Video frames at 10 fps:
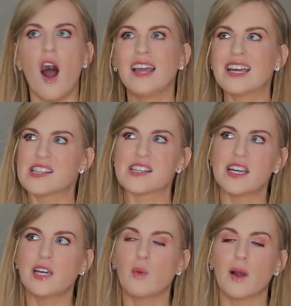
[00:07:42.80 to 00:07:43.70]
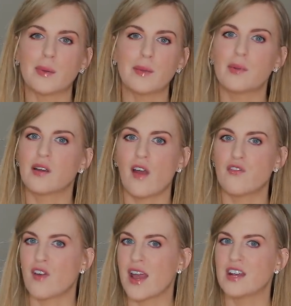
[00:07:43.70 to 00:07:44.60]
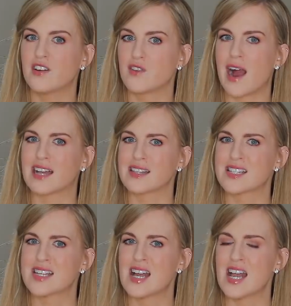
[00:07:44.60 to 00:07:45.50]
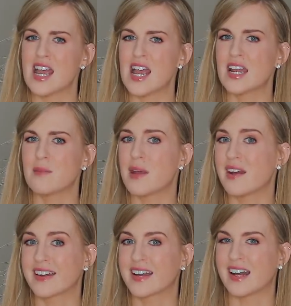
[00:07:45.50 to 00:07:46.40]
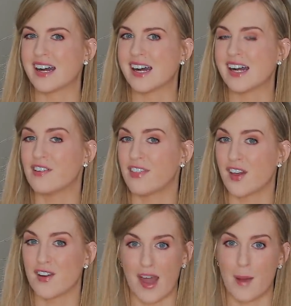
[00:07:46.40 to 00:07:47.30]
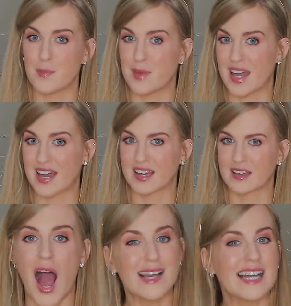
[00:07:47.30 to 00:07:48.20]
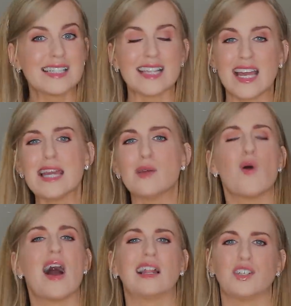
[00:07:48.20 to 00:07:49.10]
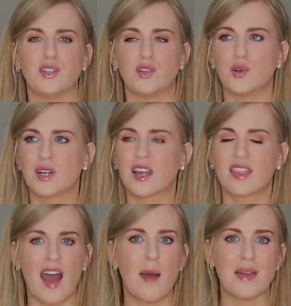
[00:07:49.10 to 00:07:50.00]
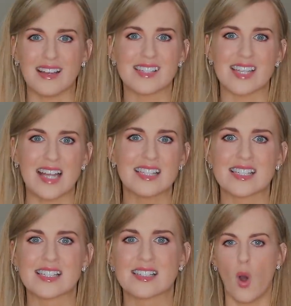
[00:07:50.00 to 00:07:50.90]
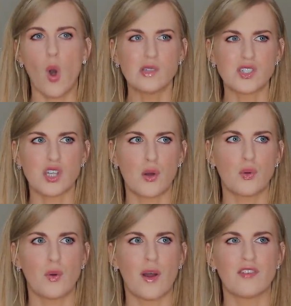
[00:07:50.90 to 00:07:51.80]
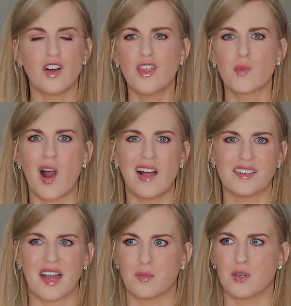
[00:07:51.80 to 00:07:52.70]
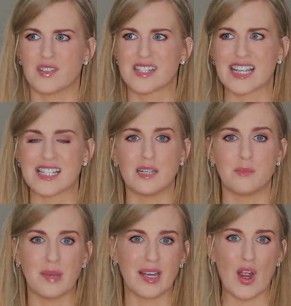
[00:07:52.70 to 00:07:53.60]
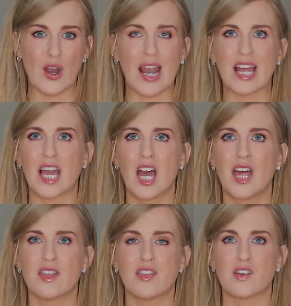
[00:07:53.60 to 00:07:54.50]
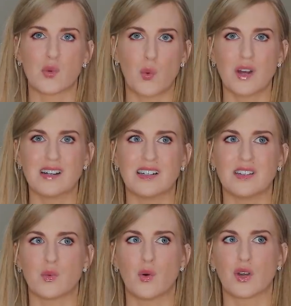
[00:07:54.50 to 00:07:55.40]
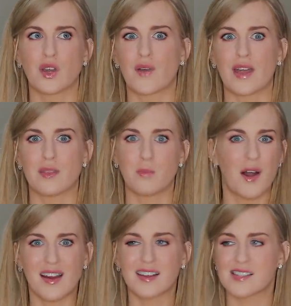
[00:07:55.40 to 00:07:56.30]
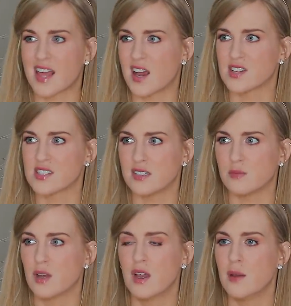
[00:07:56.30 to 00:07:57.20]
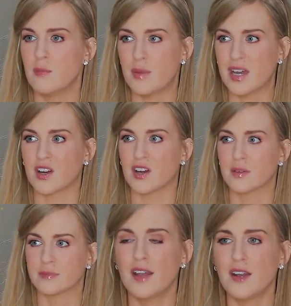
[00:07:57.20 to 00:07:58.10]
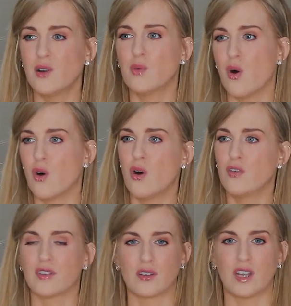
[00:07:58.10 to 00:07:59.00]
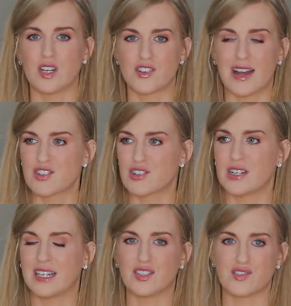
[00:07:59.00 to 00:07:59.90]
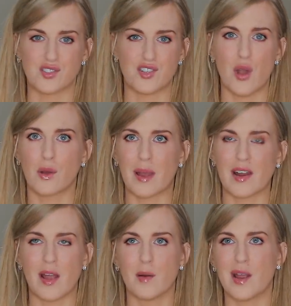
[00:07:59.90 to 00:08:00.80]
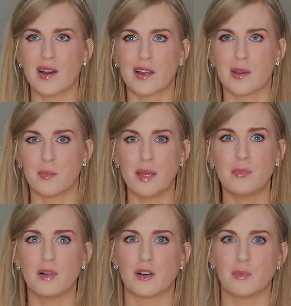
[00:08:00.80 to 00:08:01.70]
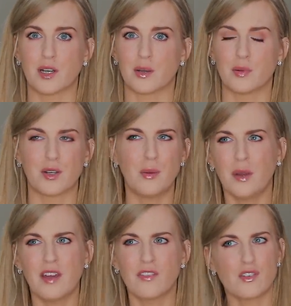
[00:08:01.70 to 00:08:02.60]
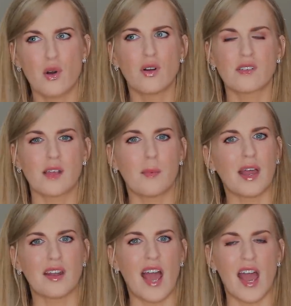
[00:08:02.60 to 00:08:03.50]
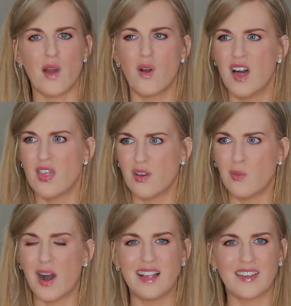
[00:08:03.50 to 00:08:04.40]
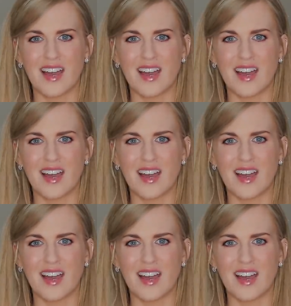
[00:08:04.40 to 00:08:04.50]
I can see why people are afraid of rats in America if they're that big. I guess they eat well in New York, that makes sense. Also, you have other wild animals that seem bigger, like the squirrels walking around the parks there seem bigger. I know often internationally there's a joke about how American people are bigger, but nobody ever talks about how the wild